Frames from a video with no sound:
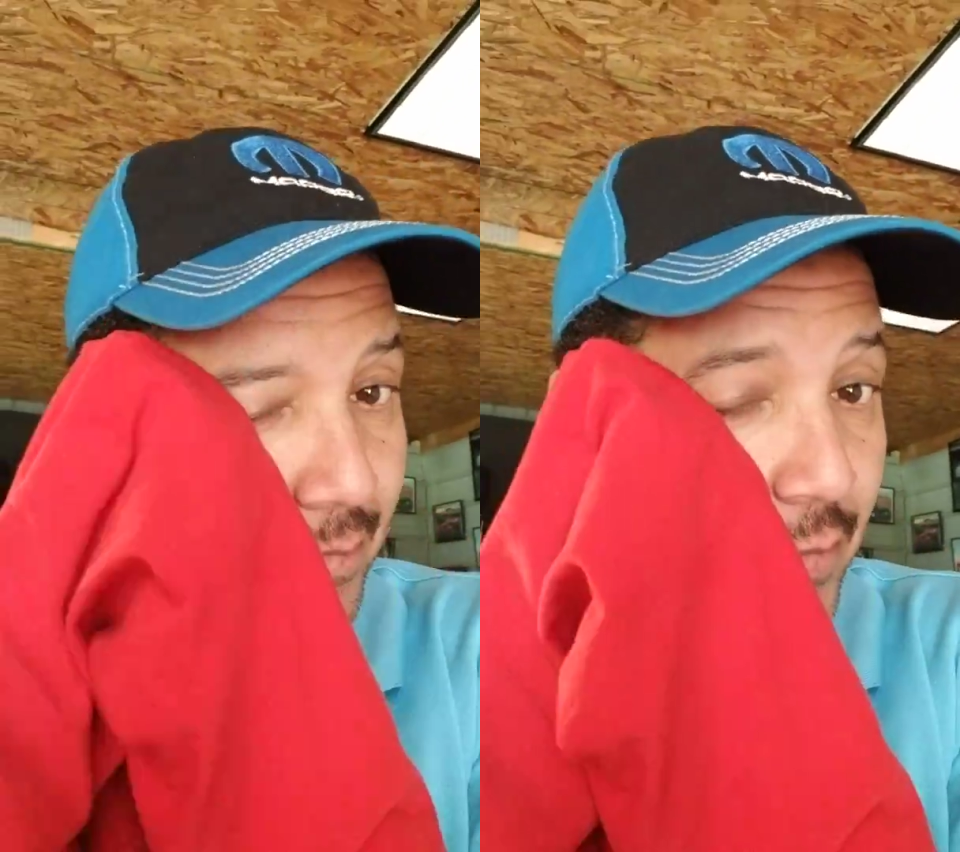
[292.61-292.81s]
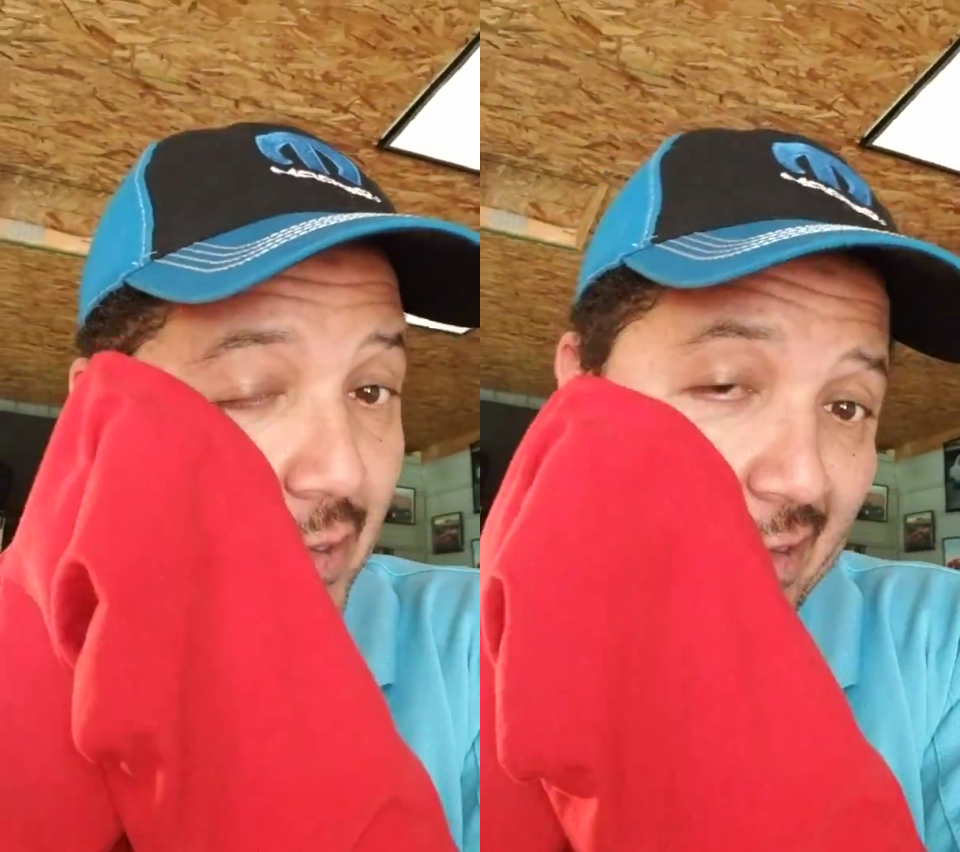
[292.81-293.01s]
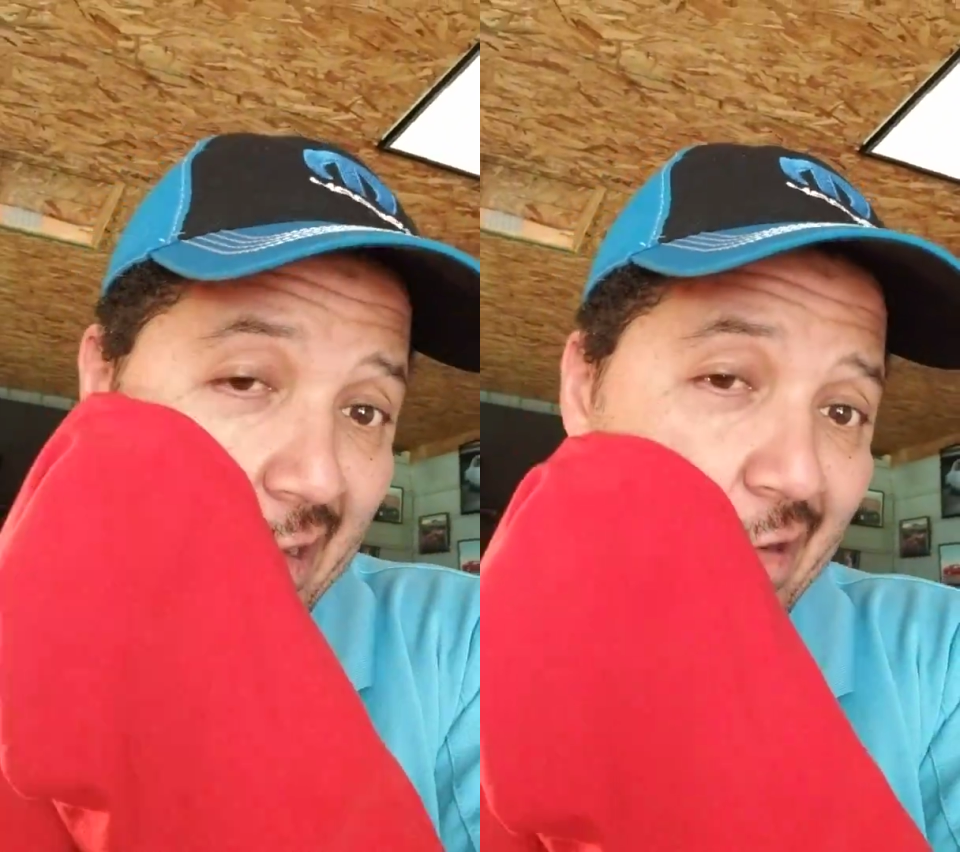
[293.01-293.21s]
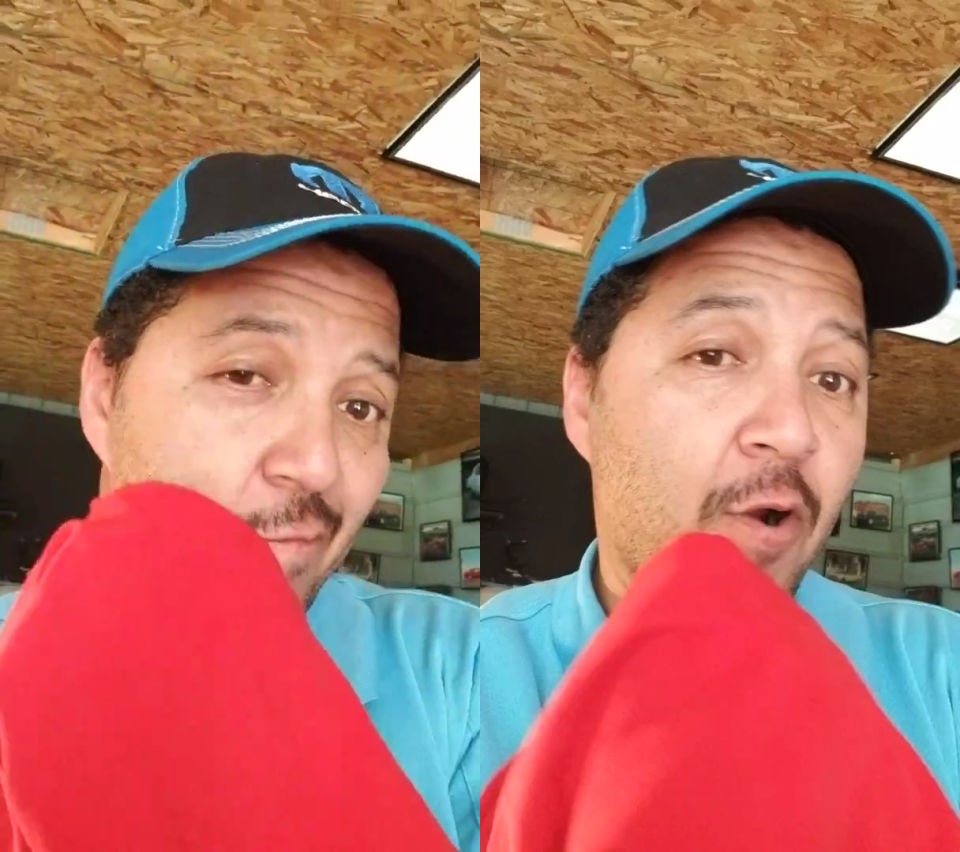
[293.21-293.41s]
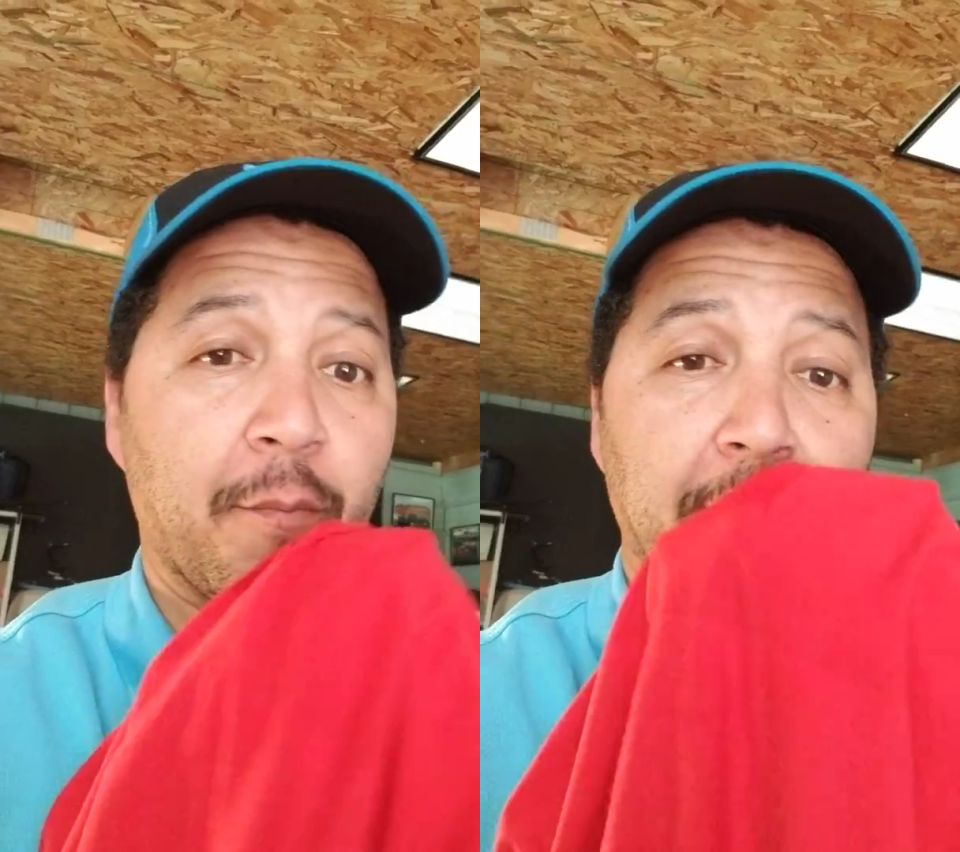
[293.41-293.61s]
Well, it's kind
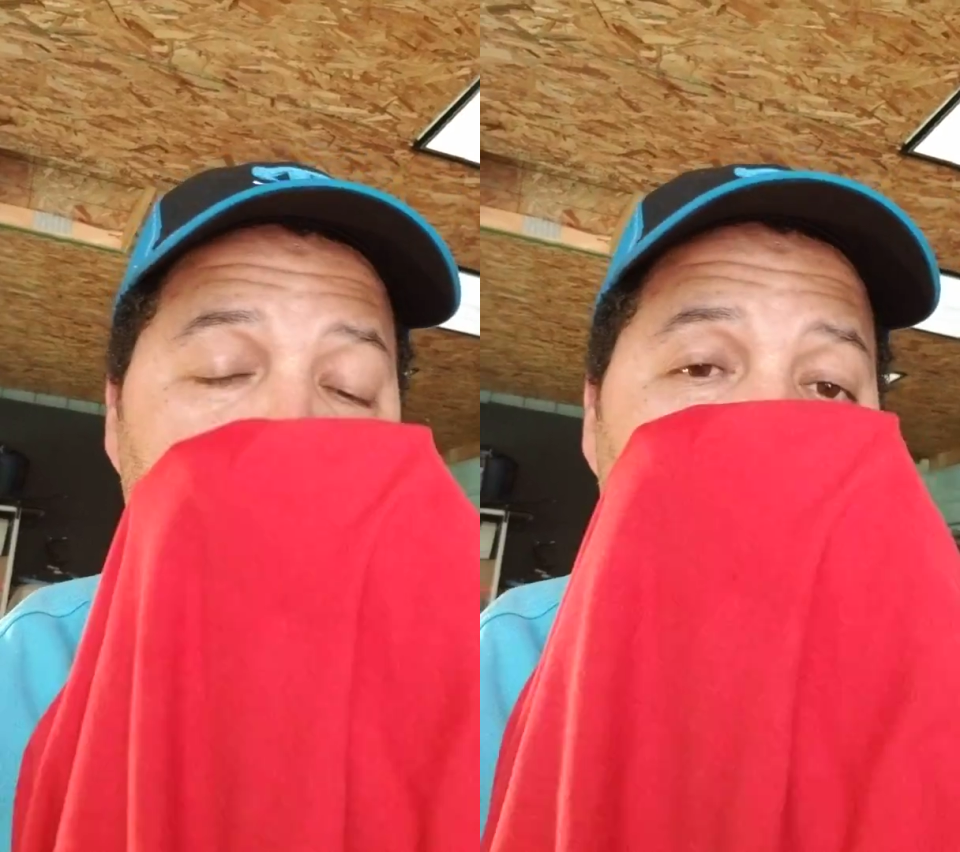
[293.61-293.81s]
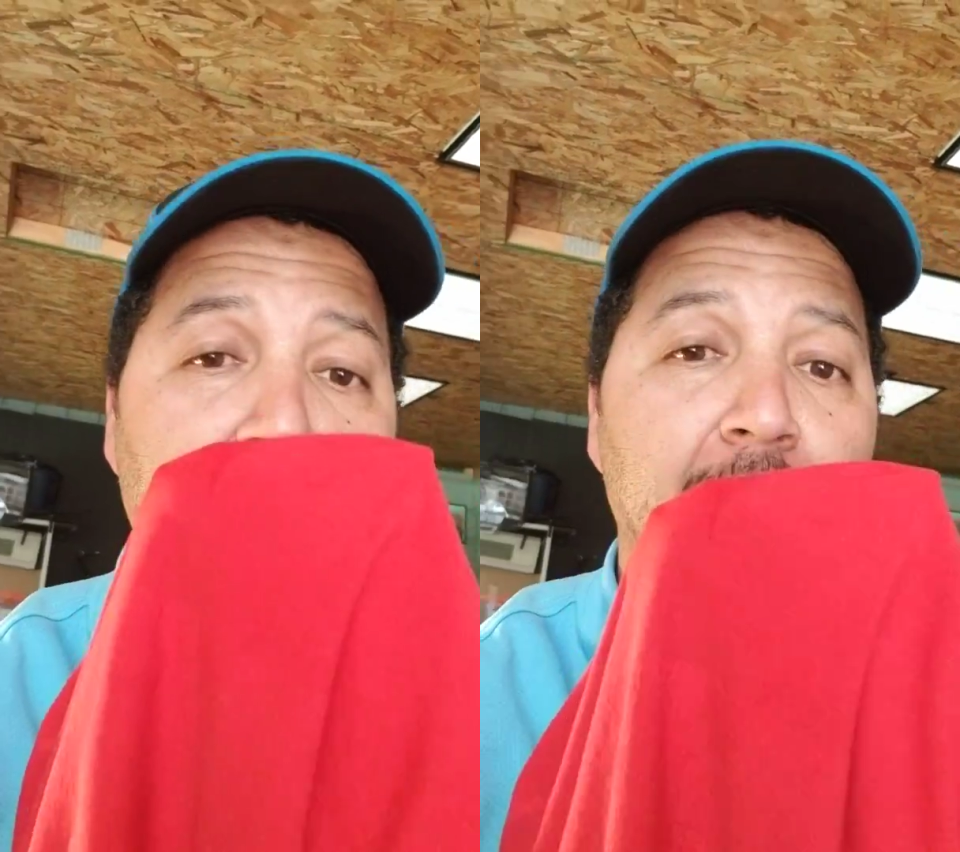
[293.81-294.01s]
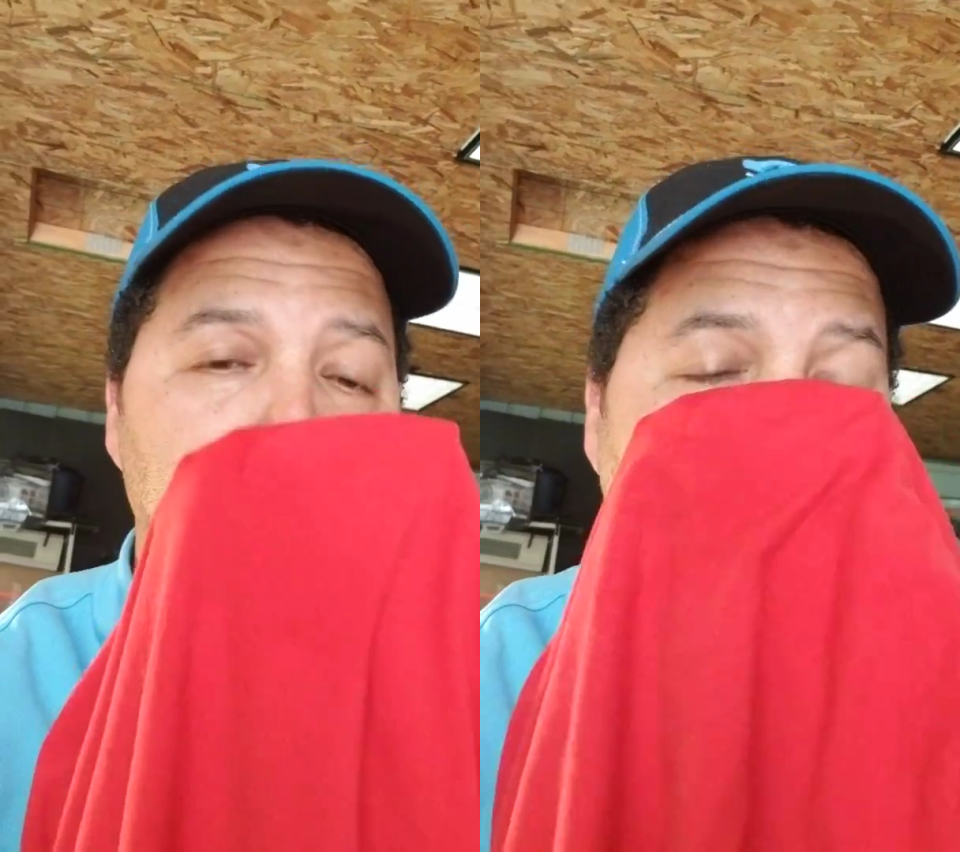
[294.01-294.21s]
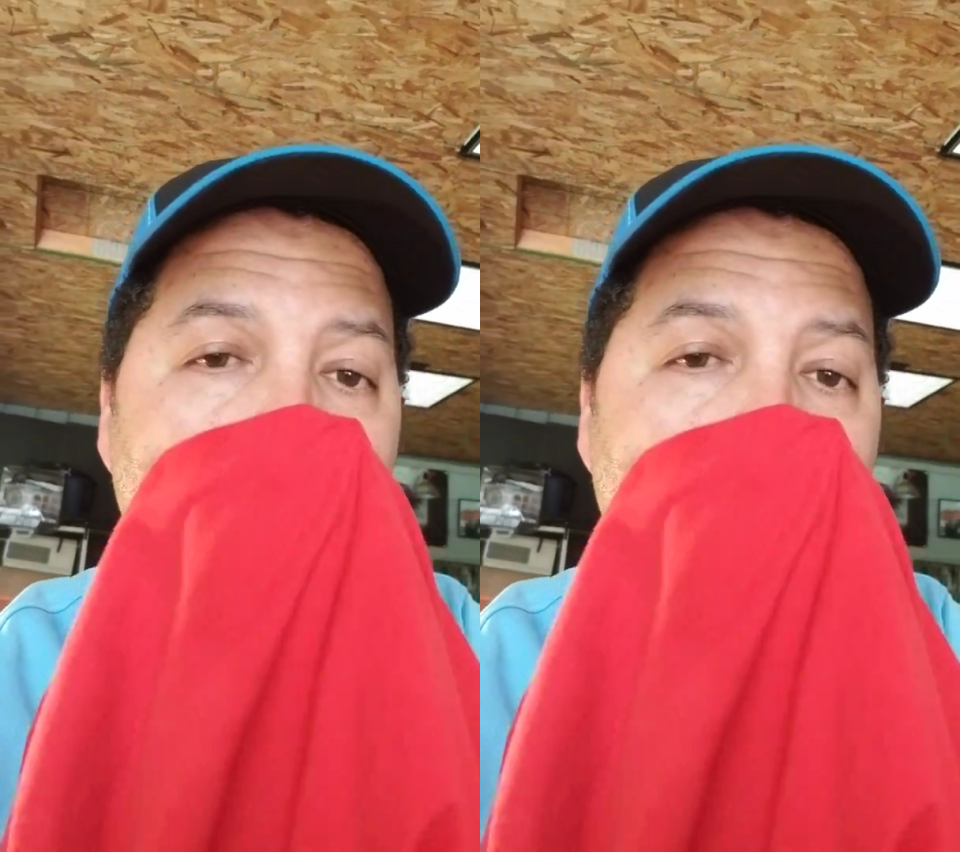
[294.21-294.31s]
of warm in this garage